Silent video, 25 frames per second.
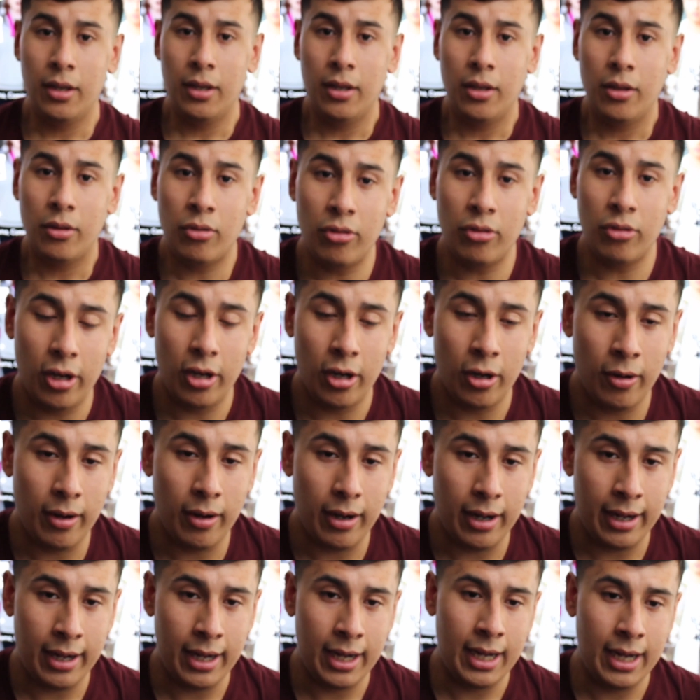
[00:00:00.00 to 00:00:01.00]
So,
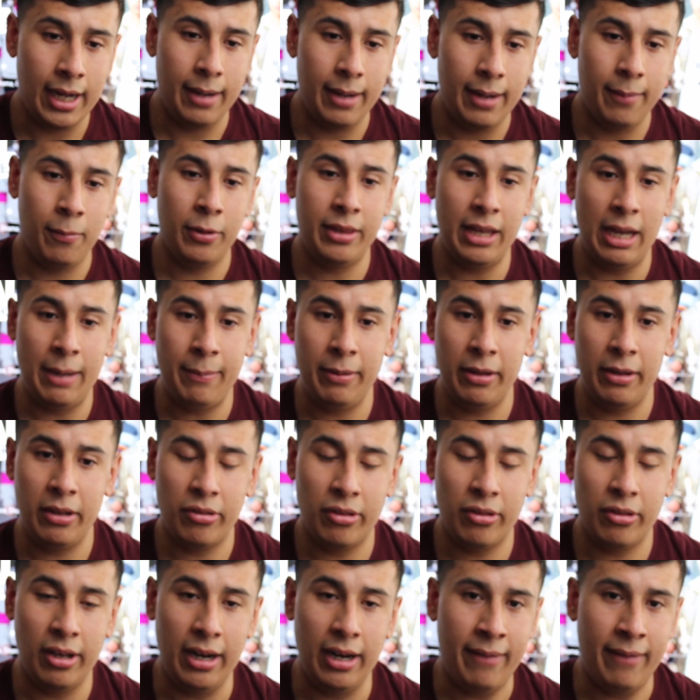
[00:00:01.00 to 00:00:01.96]
with that being said,